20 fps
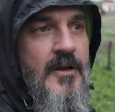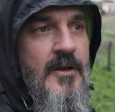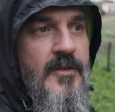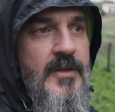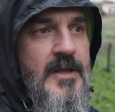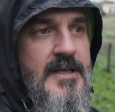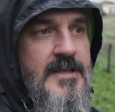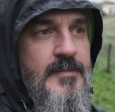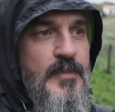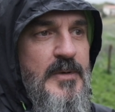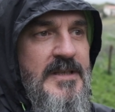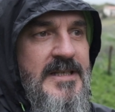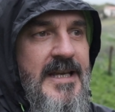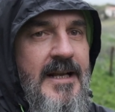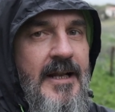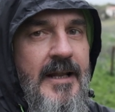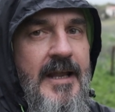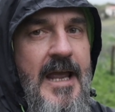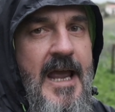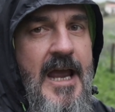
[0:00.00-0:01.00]
This
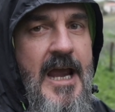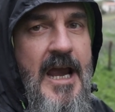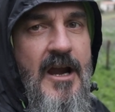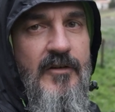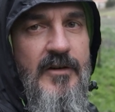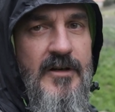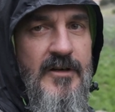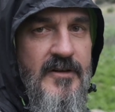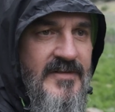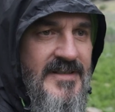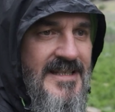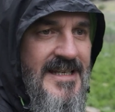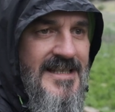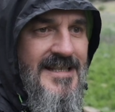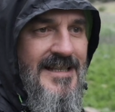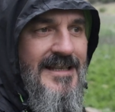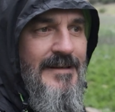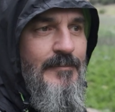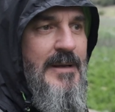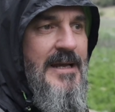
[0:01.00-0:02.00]
particular area of
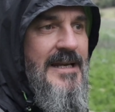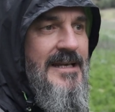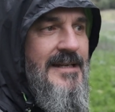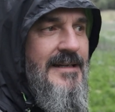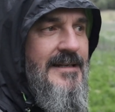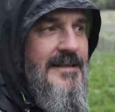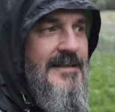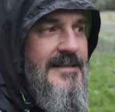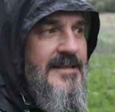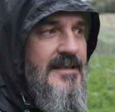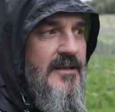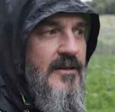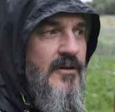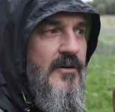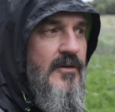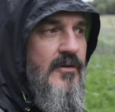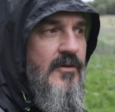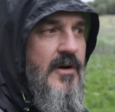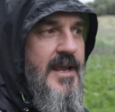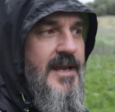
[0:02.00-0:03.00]
Sicily makes
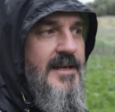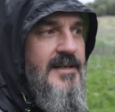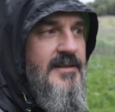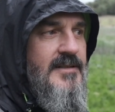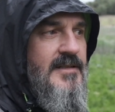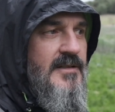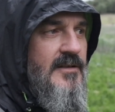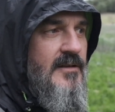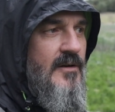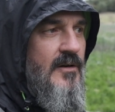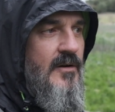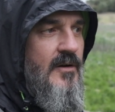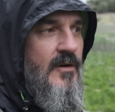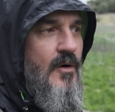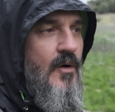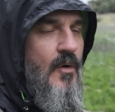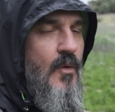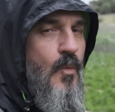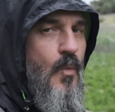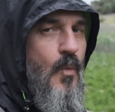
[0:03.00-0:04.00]
great
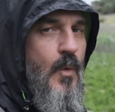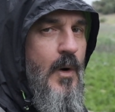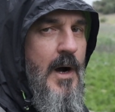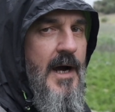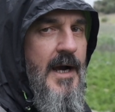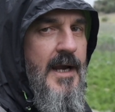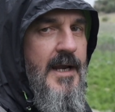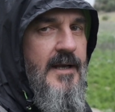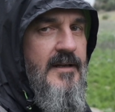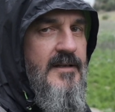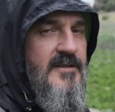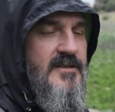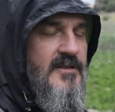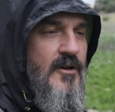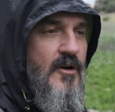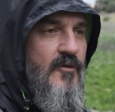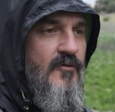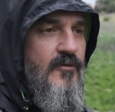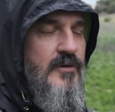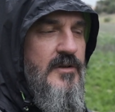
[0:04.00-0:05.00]
wine. It's
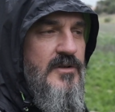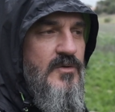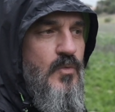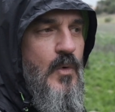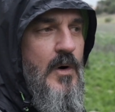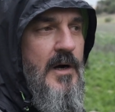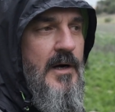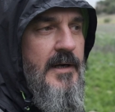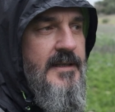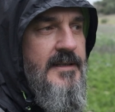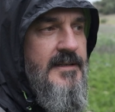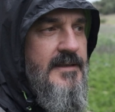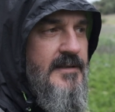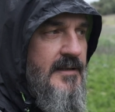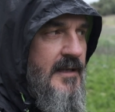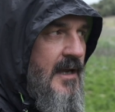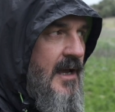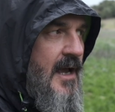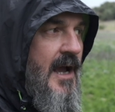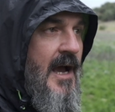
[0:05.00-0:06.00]
known for its wines.
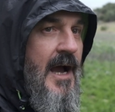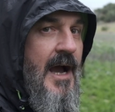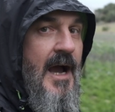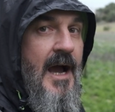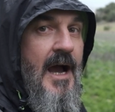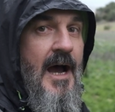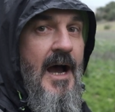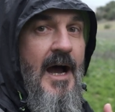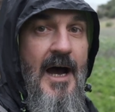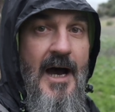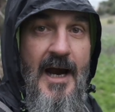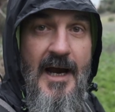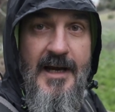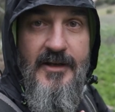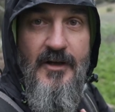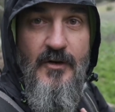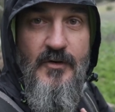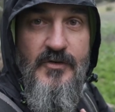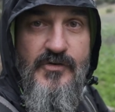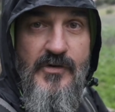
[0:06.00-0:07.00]
I
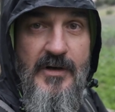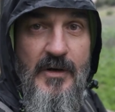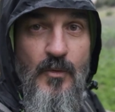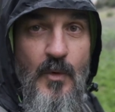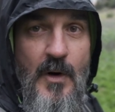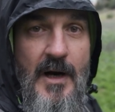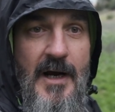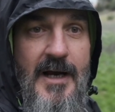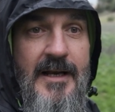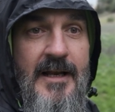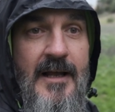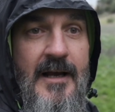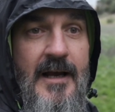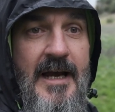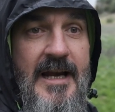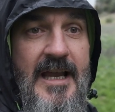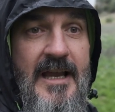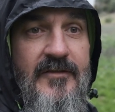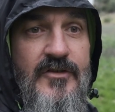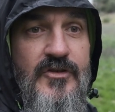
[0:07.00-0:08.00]
don't drink wine.
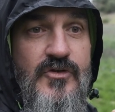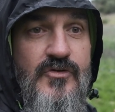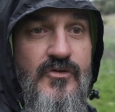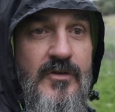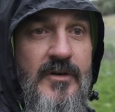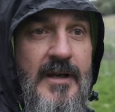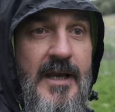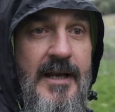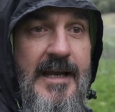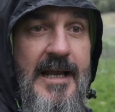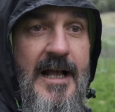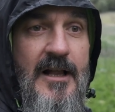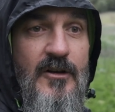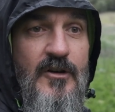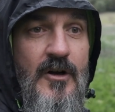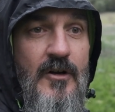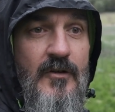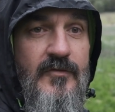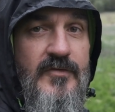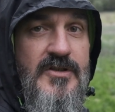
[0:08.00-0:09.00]
I haven't drunk any
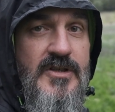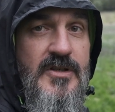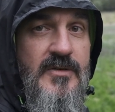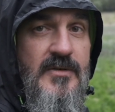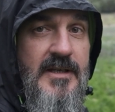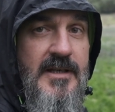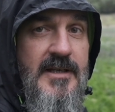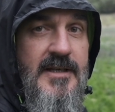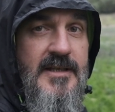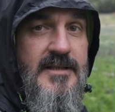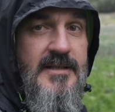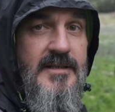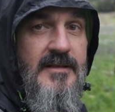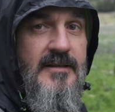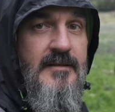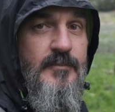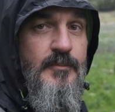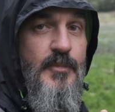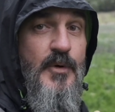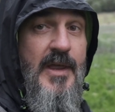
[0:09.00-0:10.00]
alcohol for 2 years,
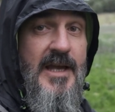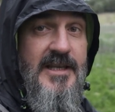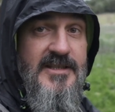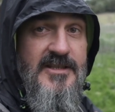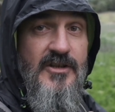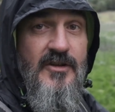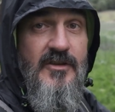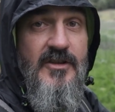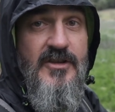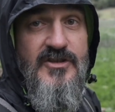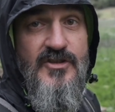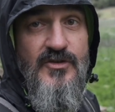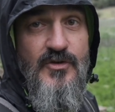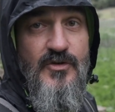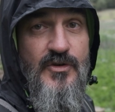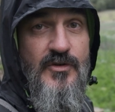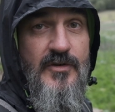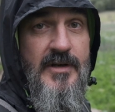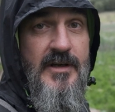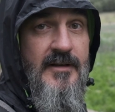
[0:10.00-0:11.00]
but that's another
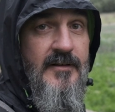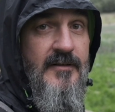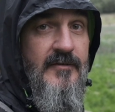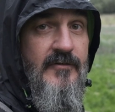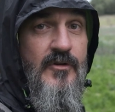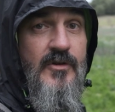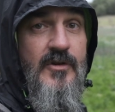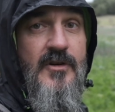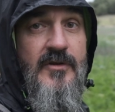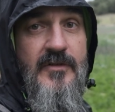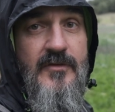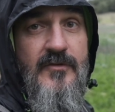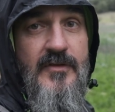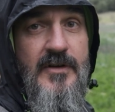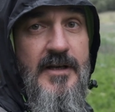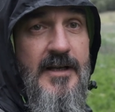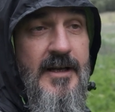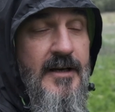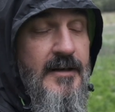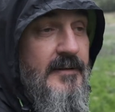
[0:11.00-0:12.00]
story for another
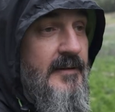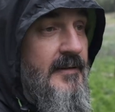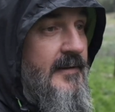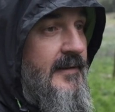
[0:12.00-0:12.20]
video.